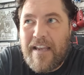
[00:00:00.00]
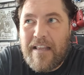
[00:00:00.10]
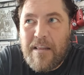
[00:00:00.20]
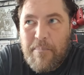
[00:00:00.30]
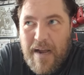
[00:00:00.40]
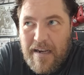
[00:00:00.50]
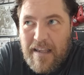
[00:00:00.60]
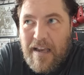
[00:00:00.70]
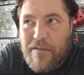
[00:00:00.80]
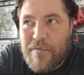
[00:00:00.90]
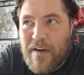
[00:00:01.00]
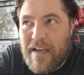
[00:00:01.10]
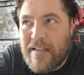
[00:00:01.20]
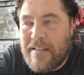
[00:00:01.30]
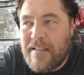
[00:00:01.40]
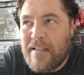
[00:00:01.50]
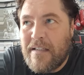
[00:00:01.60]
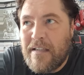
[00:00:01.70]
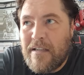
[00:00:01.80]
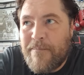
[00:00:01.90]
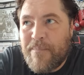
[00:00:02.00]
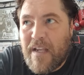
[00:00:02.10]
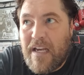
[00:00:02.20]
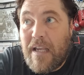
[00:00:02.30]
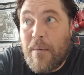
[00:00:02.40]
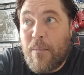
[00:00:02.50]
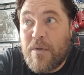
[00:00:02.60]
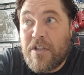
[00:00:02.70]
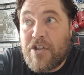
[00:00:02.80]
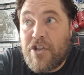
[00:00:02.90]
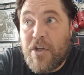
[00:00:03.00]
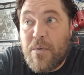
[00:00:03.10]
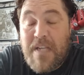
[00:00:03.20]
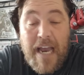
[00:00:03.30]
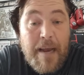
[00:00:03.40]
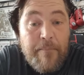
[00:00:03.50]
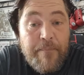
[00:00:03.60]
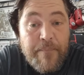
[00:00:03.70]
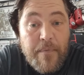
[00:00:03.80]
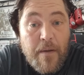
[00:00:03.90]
he had the Pacquiao fight, and he was a two-time